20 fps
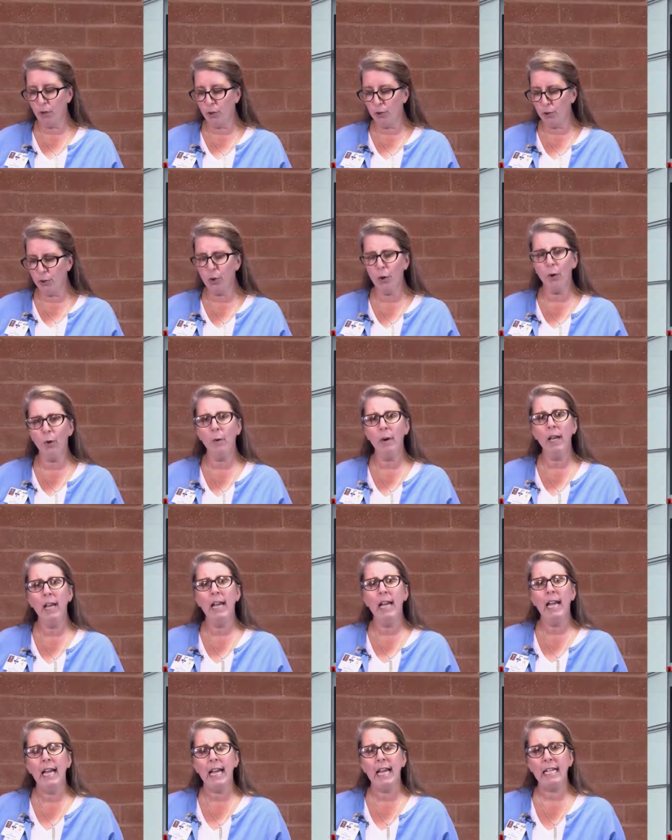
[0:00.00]
So
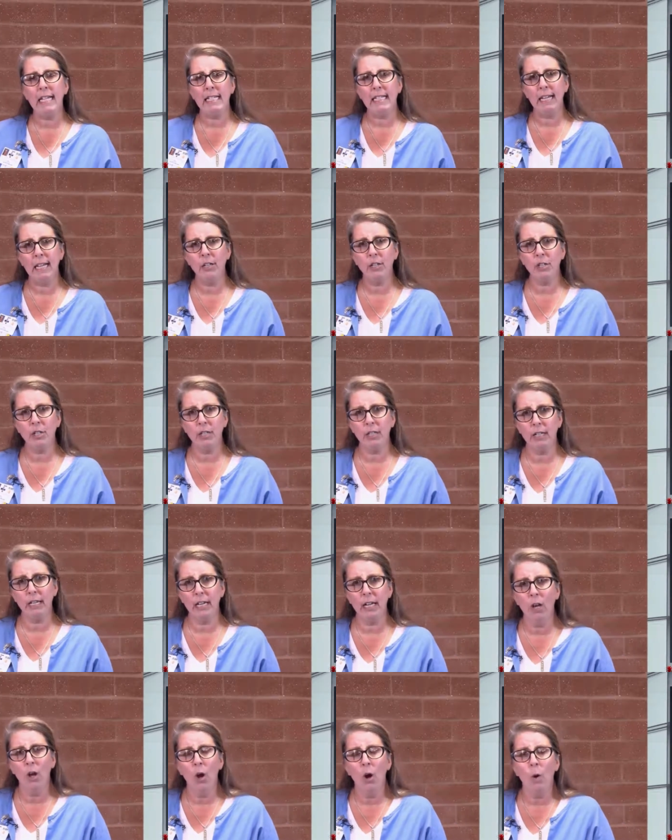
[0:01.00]

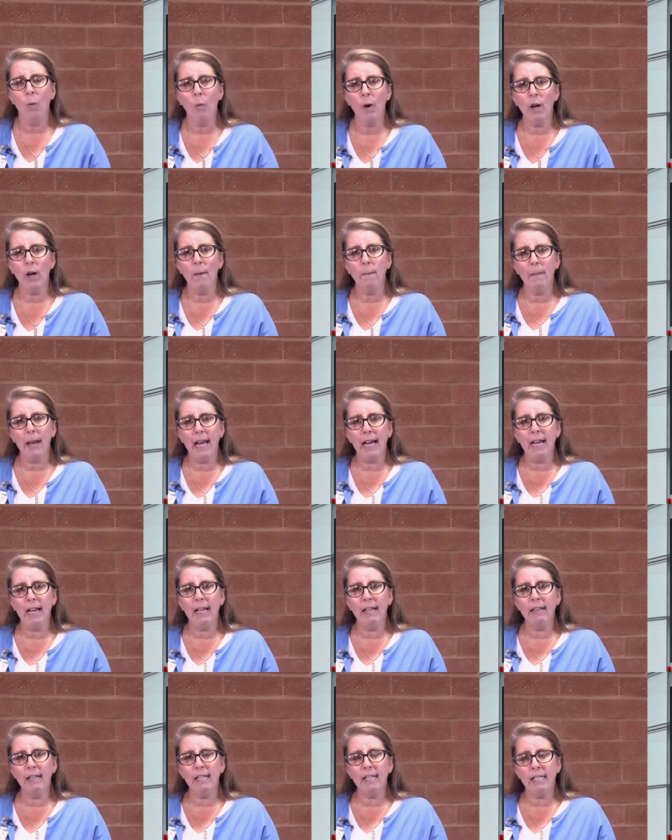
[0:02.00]
essentially, we are
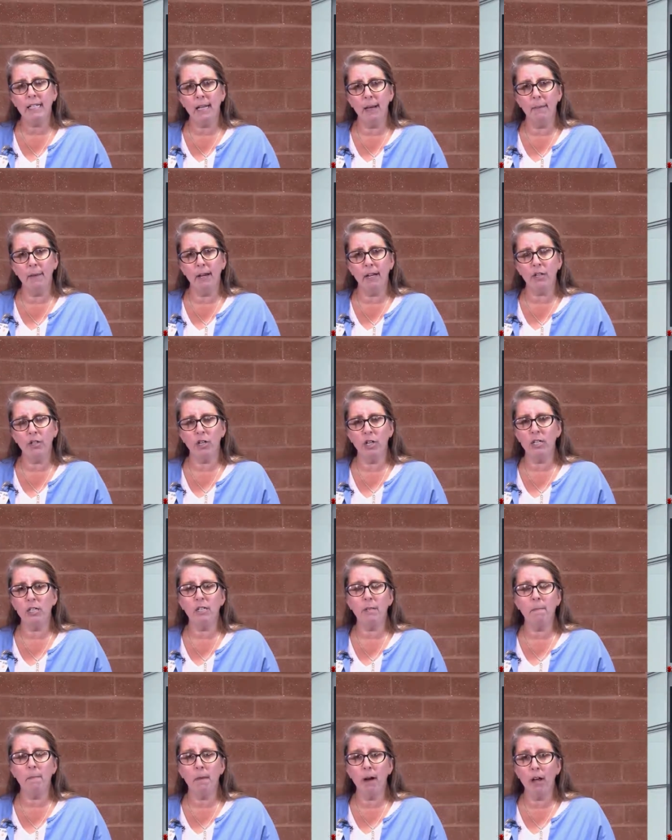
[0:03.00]
making the stomach
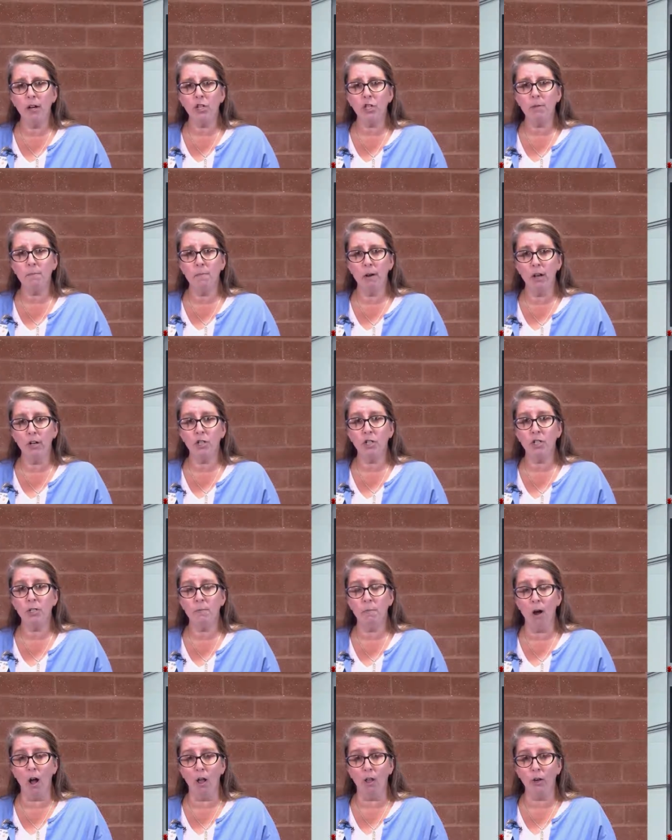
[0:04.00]
just much, much
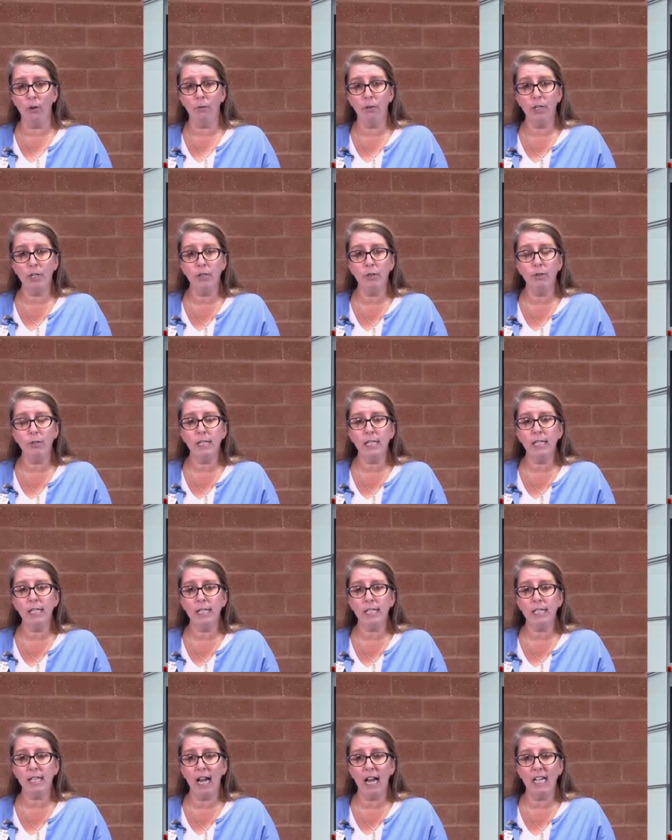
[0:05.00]
smaller, reducing
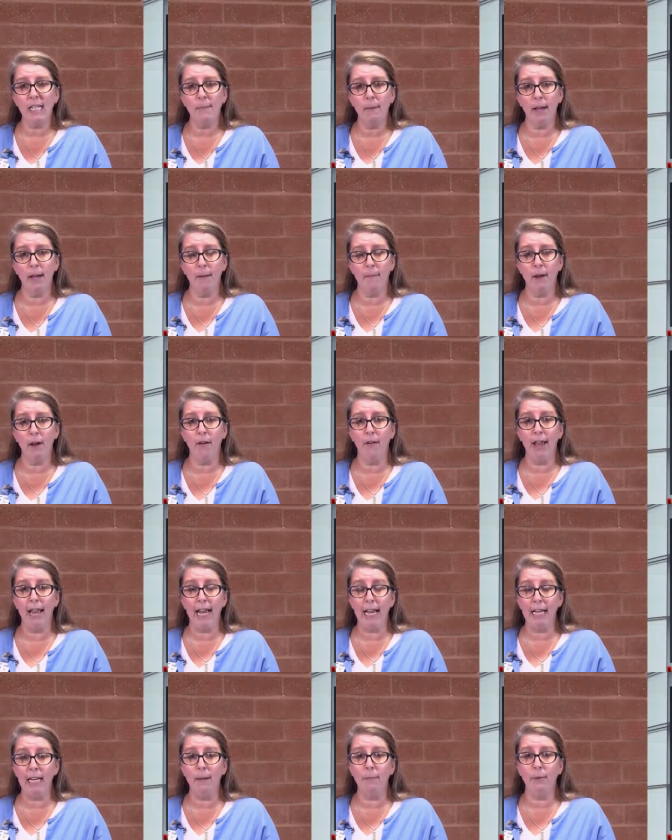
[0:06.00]
the size by about
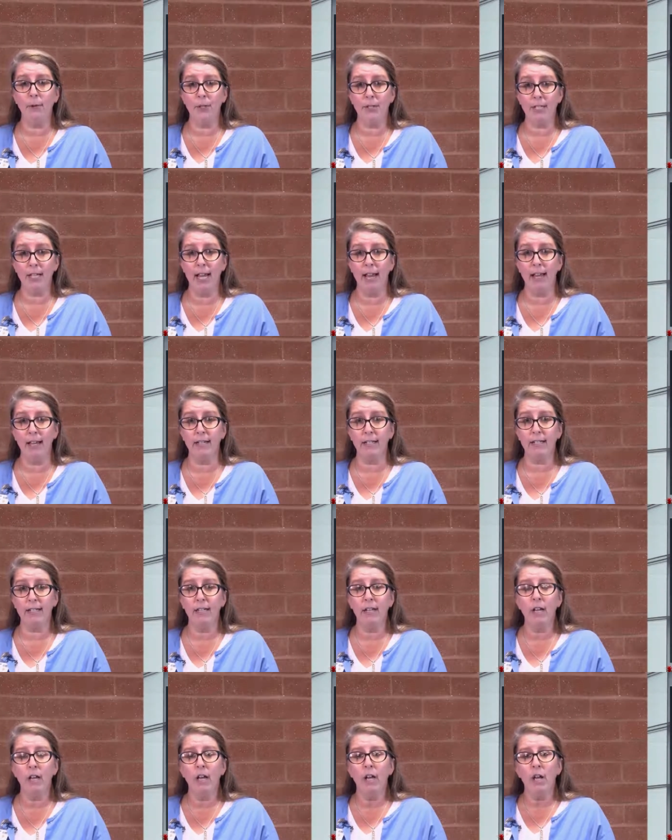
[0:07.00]
80%.
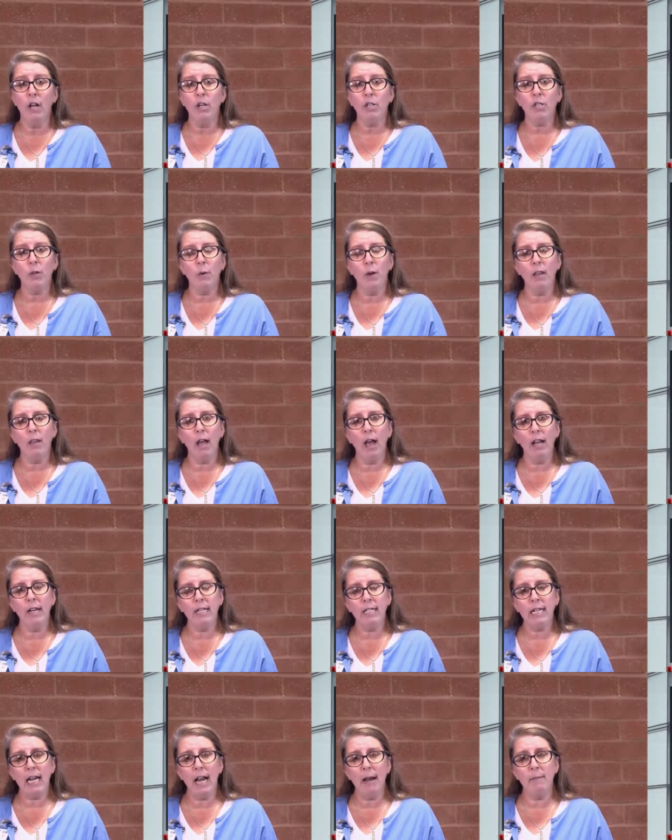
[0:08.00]
So a lot
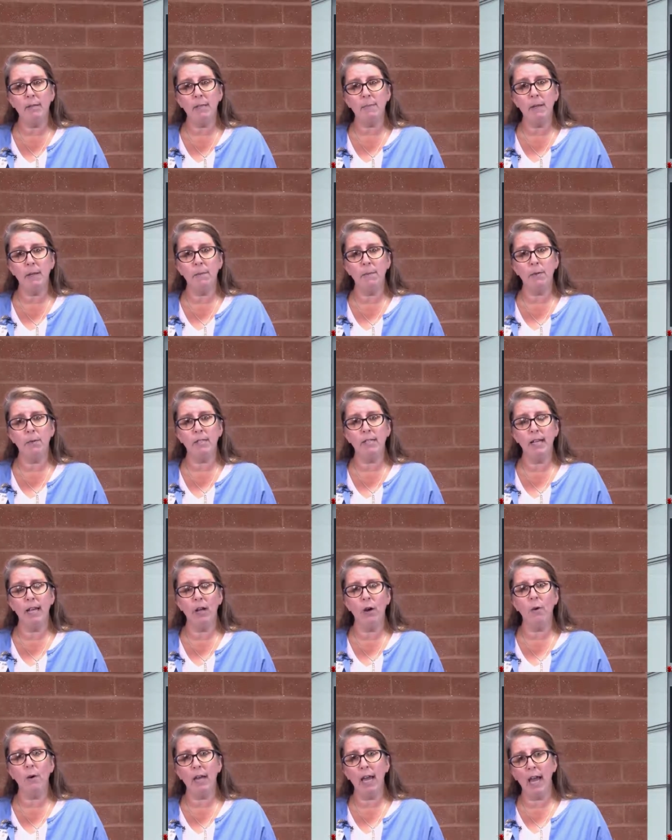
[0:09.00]
of times people
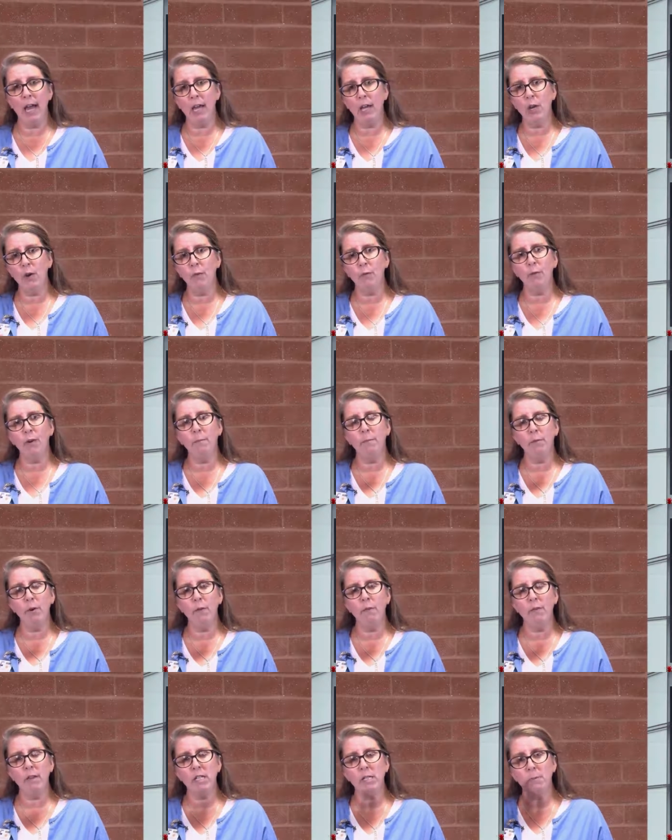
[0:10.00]
say, okay, you've
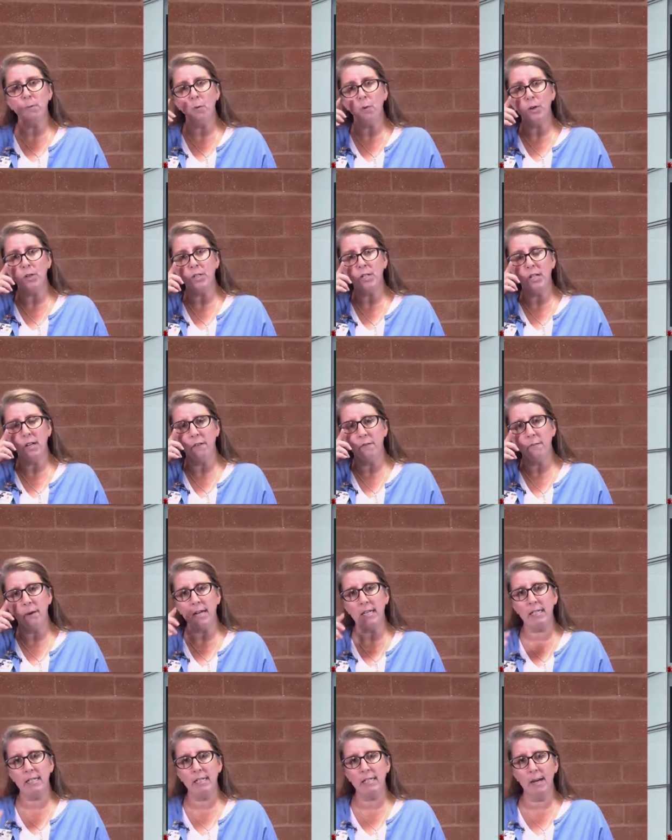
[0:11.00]
removed this portion of
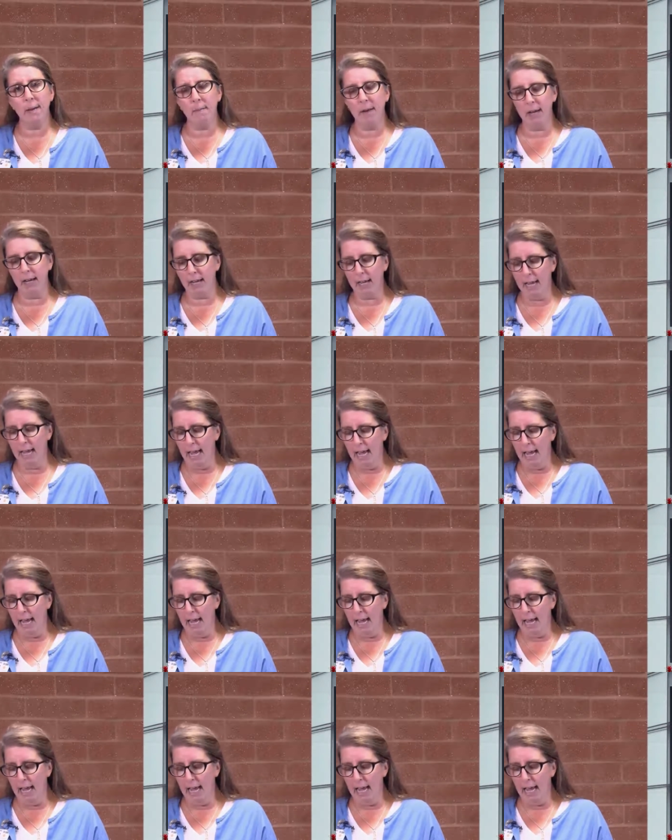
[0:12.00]
my stomach.